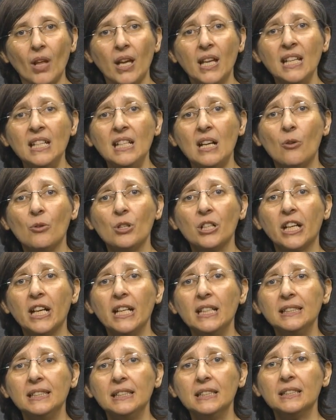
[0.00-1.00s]
In our
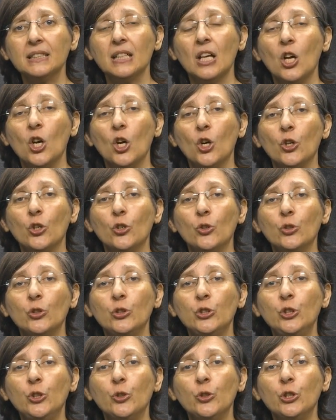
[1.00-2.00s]
cases,
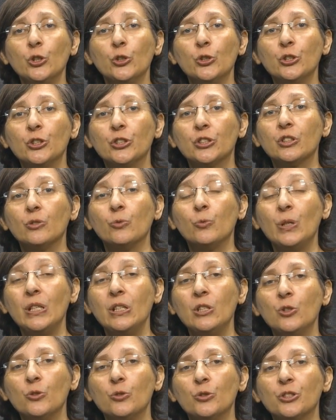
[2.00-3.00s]
we
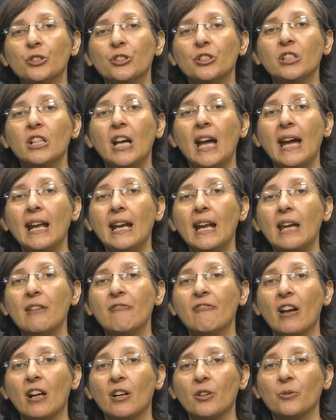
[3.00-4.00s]
use the NA
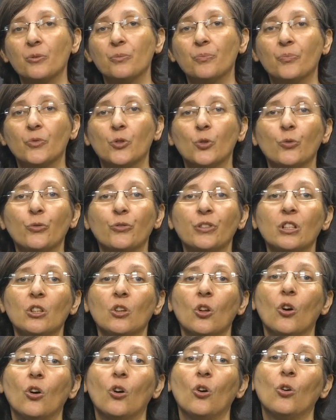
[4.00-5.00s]
value to fill
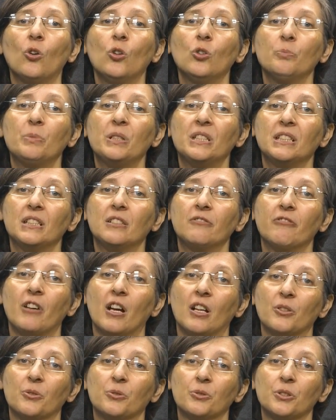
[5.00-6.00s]
all missing
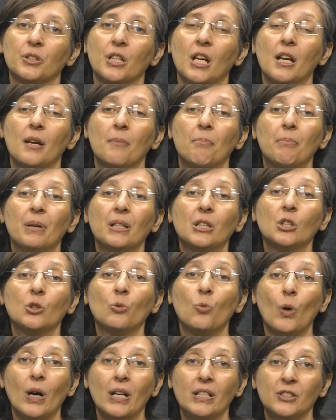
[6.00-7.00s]
values but the
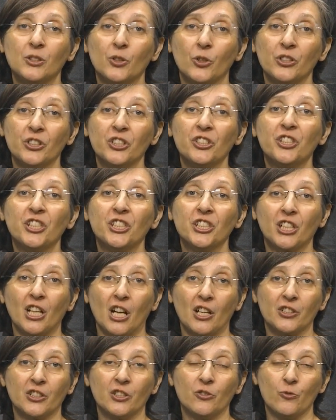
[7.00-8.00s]
ones on the
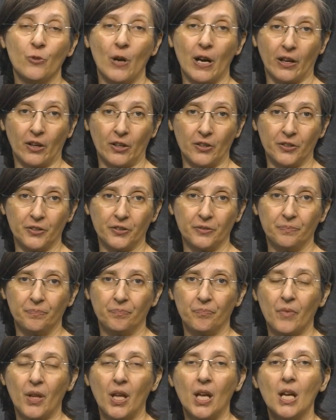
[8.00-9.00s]
discarded record.
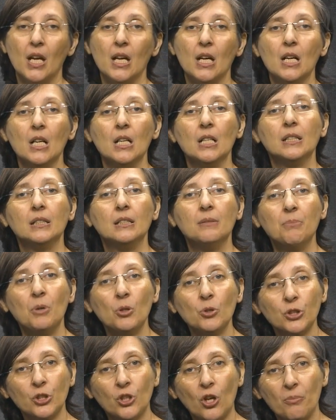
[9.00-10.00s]
The
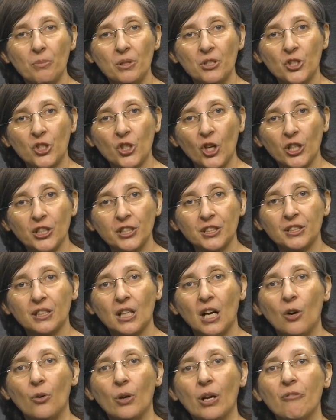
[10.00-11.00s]
most common choice,
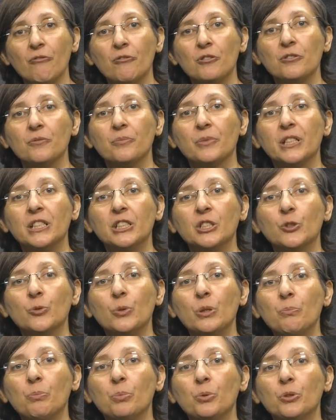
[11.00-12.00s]
however, is to
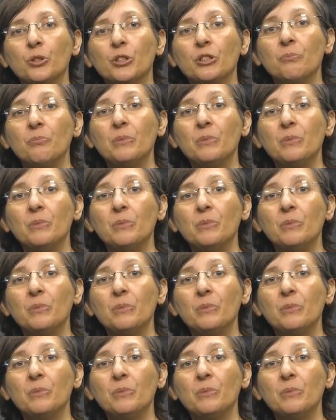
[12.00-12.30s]
input the